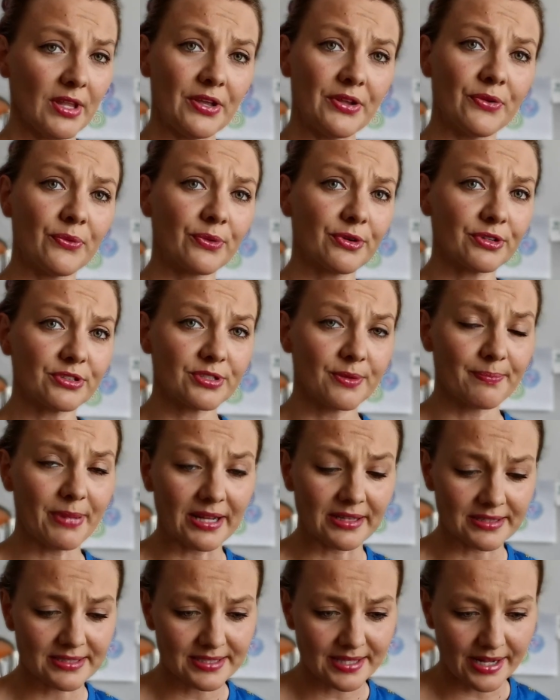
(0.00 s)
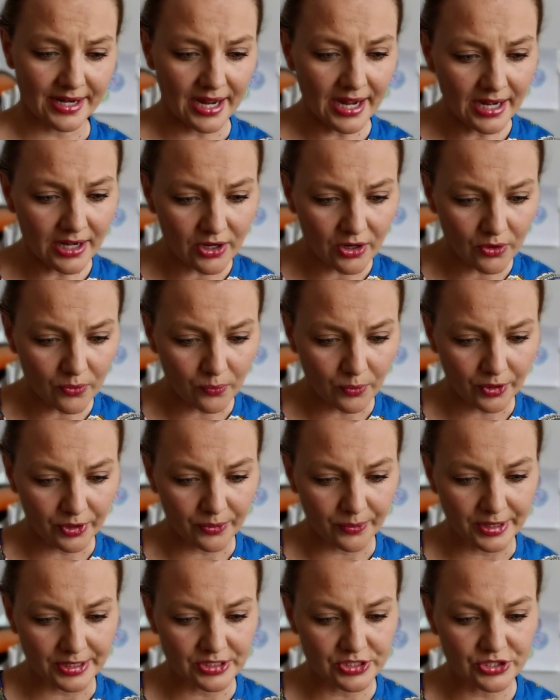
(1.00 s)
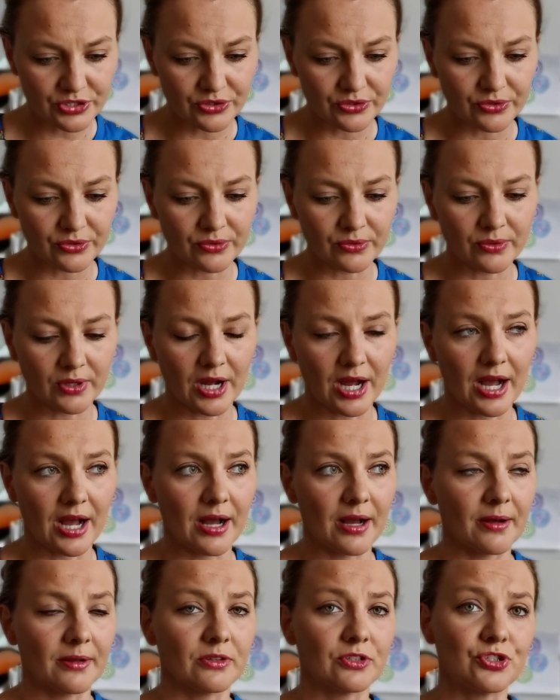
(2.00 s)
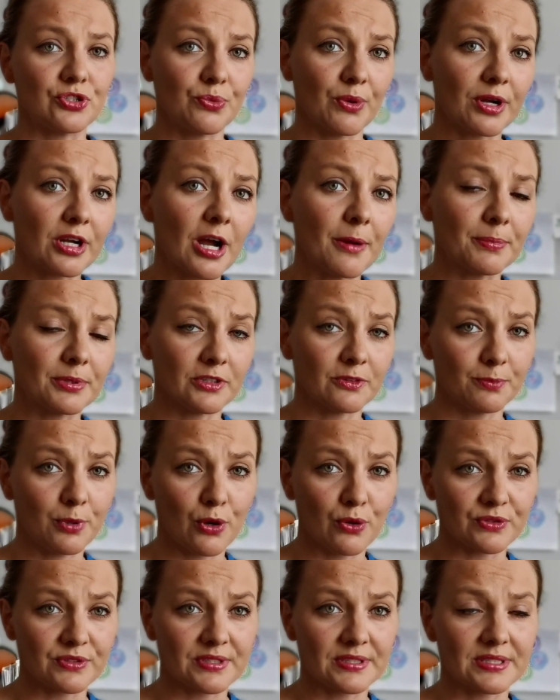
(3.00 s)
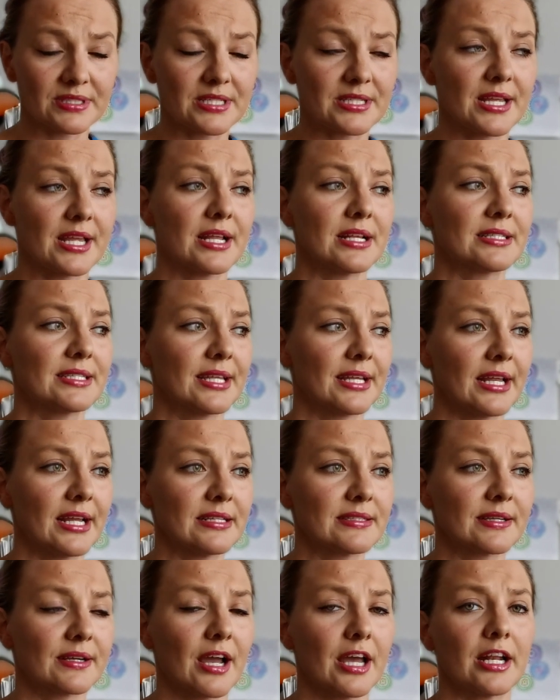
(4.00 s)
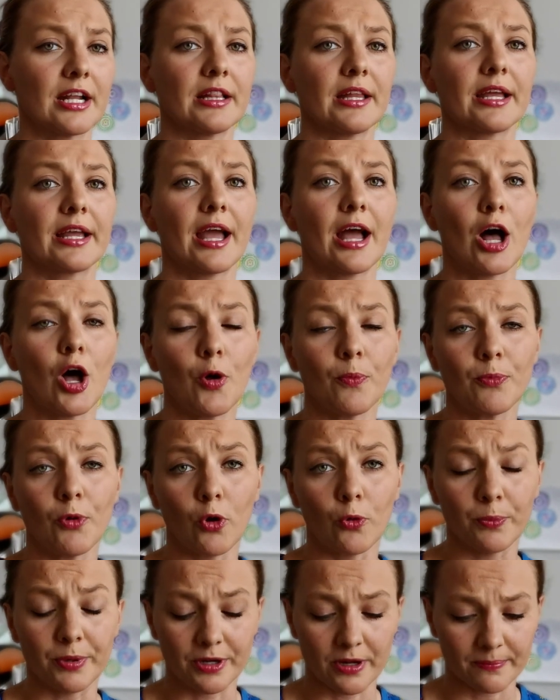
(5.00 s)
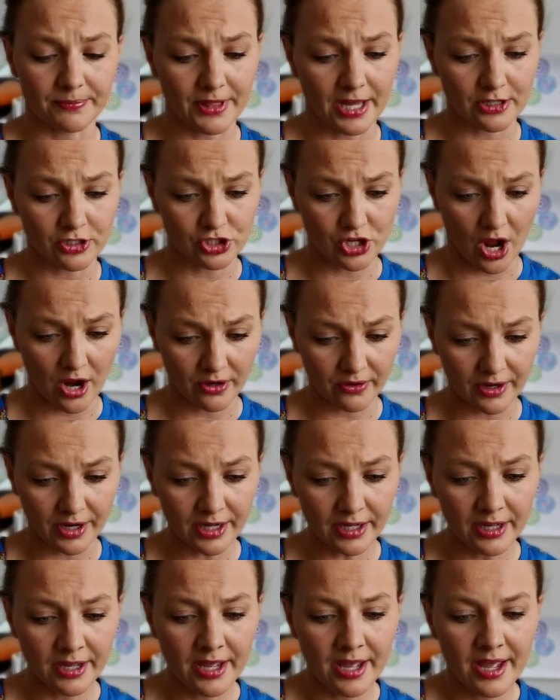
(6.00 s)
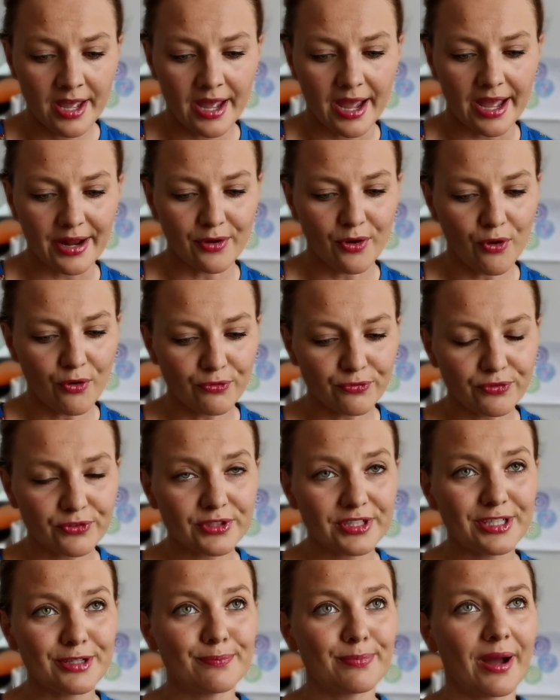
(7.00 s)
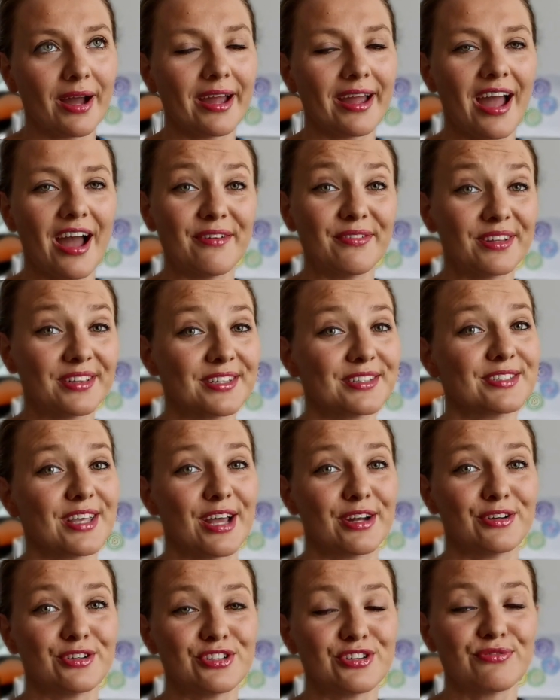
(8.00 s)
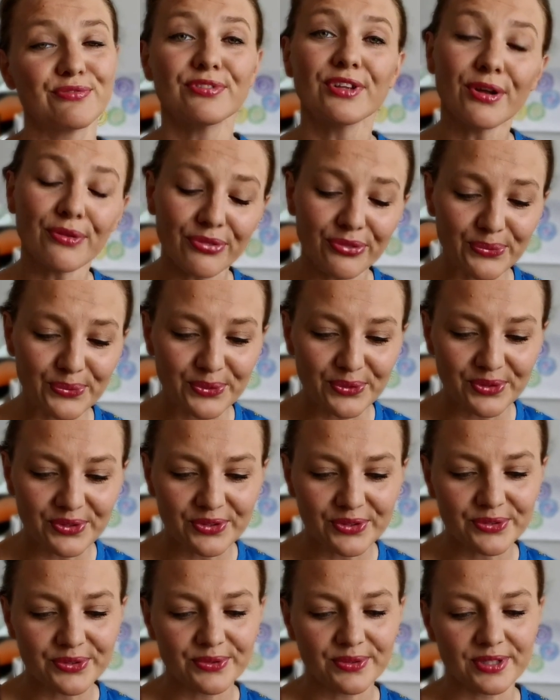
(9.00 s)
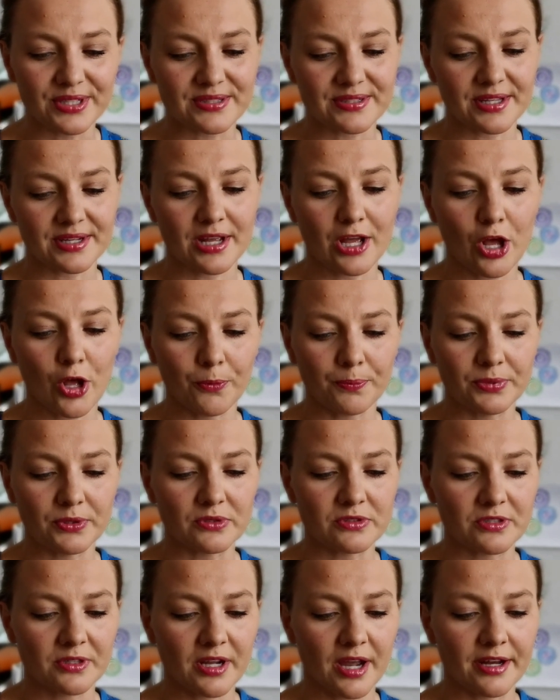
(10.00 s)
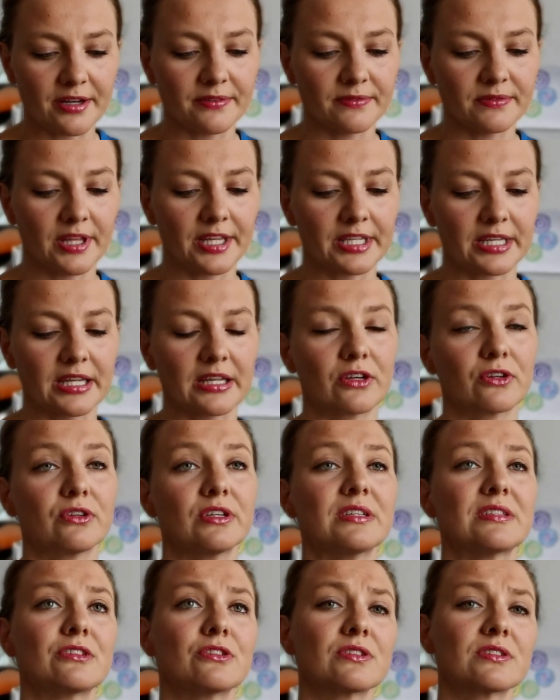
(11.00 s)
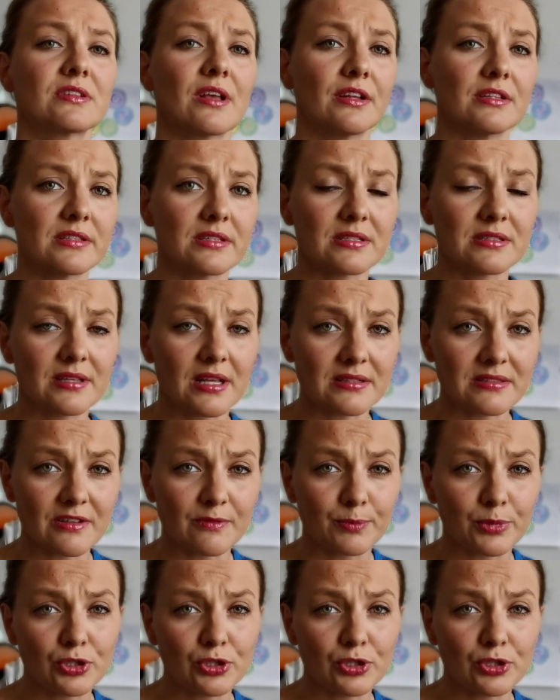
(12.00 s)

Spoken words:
in order to balance that out, we're going to do a couple of poses today to kind of like help open up that chakra. And hopefully by having this energy flow through you, it's going to help you to kind of like increase your sense of